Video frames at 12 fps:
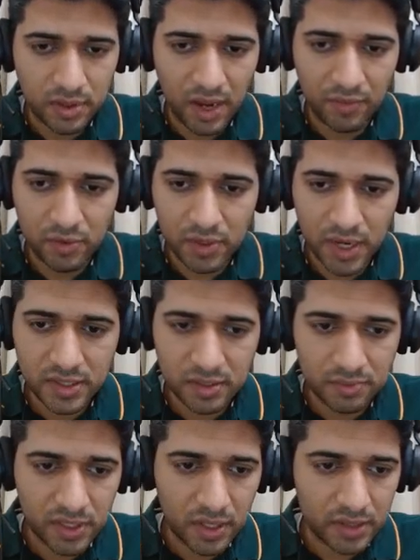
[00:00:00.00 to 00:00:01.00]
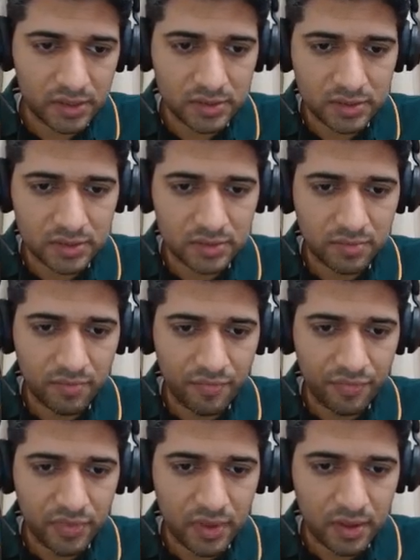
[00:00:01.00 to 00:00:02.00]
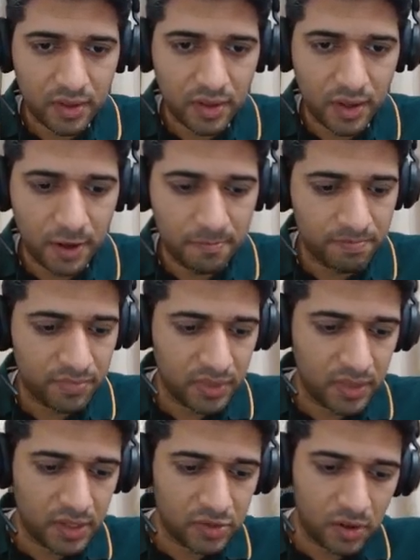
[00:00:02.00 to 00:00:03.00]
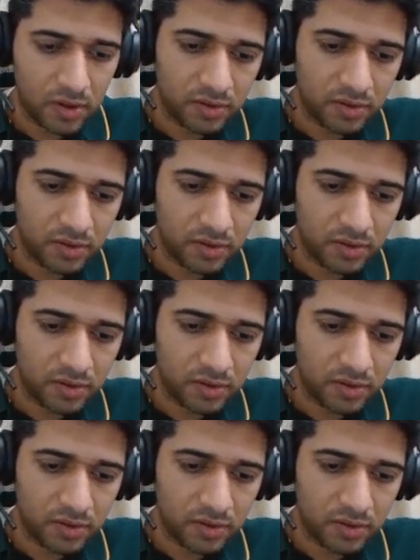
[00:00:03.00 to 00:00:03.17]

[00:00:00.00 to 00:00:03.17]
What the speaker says: Have you tried something like this? Yeah, that's all.